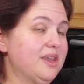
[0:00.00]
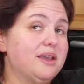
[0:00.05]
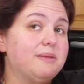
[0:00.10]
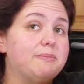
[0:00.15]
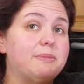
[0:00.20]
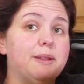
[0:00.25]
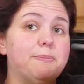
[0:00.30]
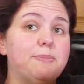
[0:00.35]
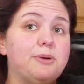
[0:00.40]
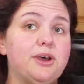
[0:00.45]
I'm
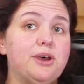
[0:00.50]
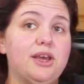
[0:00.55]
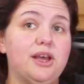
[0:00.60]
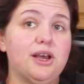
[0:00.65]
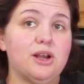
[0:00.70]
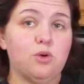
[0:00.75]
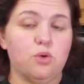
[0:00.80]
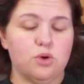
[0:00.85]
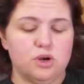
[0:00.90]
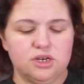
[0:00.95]
going to put
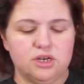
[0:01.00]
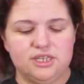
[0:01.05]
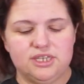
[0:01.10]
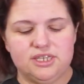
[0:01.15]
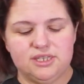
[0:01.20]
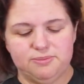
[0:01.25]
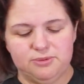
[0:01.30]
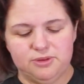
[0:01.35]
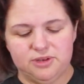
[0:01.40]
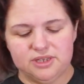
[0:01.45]
1/4
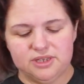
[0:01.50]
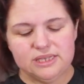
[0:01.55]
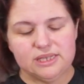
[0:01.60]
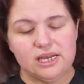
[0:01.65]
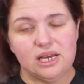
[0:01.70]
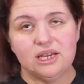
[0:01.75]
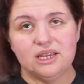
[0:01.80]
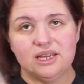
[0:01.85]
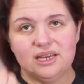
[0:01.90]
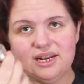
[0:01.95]
teaspoon of
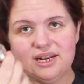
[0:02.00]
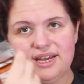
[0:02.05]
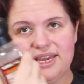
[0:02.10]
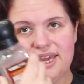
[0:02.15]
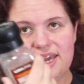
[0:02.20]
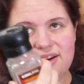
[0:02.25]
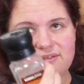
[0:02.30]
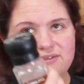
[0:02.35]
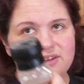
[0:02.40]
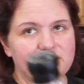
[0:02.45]
salt, and I
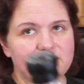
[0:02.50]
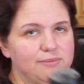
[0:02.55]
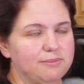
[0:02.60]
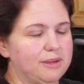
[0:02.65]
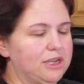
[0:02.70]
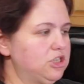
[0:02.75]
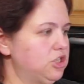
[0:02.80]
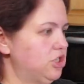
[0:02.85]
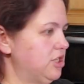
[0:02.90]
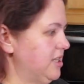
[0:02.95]
can't really
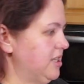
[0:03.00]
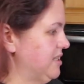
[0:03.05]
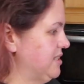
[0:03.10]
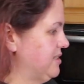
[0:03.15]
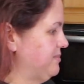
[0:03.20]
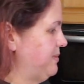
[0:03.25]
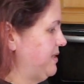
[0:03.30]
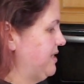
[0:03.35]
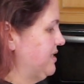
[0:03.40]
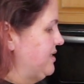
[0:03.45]
measure this
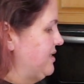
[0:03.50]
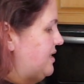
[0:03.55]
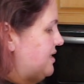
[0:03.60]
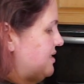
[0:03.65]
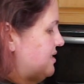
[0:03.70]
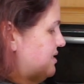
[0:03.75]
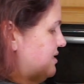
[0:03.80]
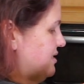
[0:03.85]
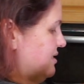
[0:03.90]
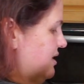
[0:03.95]
because
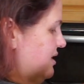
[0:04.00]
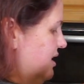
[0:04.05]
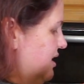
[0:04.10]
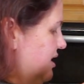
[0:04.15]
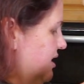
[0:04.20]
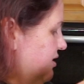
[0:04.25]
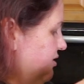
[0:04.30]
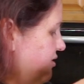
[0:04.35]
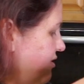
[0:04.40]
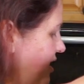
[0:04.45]
it's
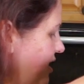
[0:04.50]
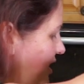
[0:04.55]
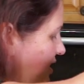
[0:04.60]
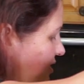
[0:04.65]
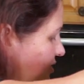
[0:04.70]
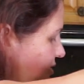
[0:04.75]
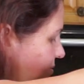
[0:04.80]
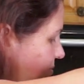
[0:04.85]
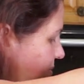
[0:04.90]
a grinder,